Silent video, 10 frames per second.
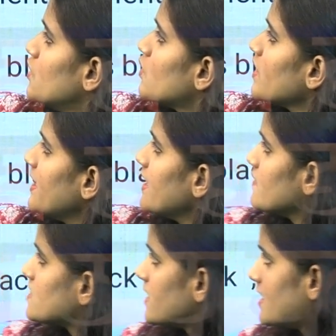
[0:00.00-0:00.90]
Euclid
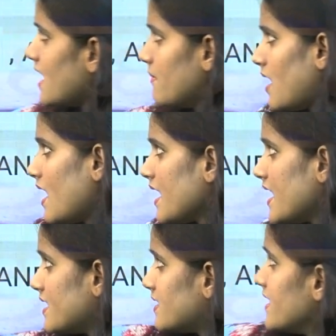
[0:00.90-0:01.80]
division lemma,
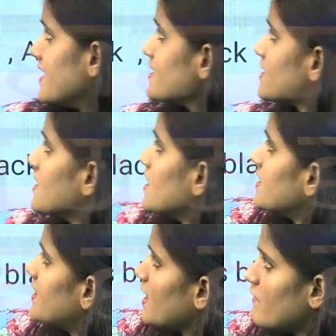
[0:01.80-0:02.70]
in this
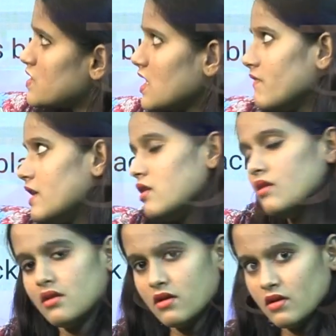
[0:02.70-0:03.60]
the division we
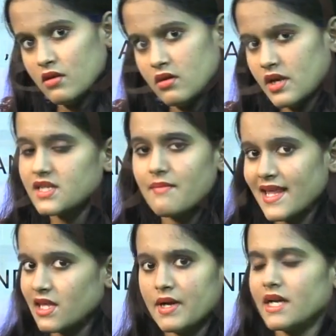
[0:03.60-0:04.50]
know, it's a
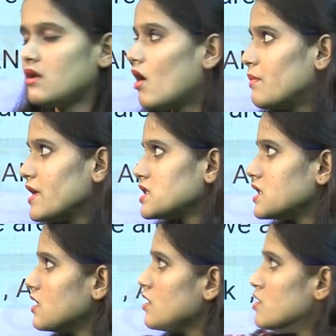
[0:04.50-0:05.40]
mathematical
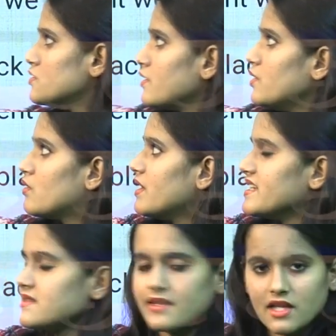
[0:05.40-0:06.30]
operation. So Euclid
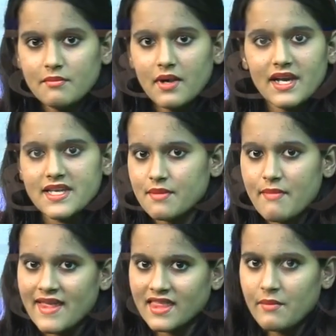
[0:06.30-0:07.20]
is nothing but is a
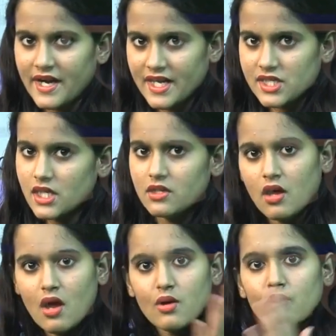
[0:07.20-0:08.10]
mathematician
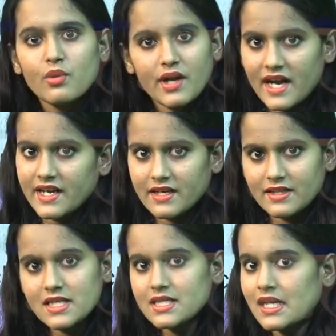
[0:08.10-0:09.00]
who created
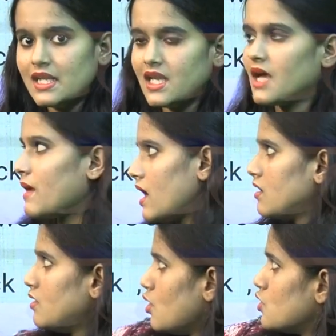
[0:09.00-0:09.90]
this lemma.
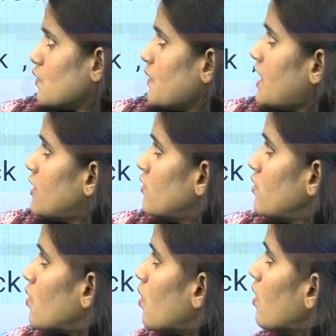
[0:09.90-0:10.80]
So we need to
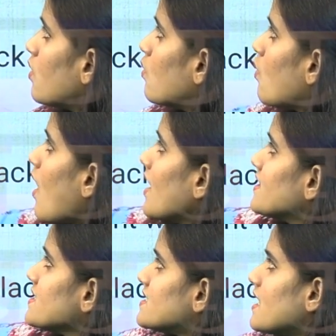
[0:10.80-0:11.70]
know what
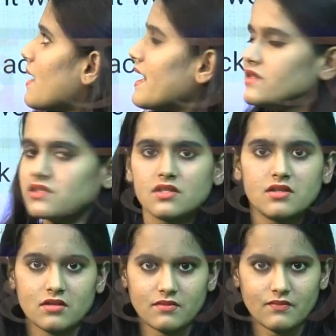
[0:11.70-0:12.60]
this lemma is.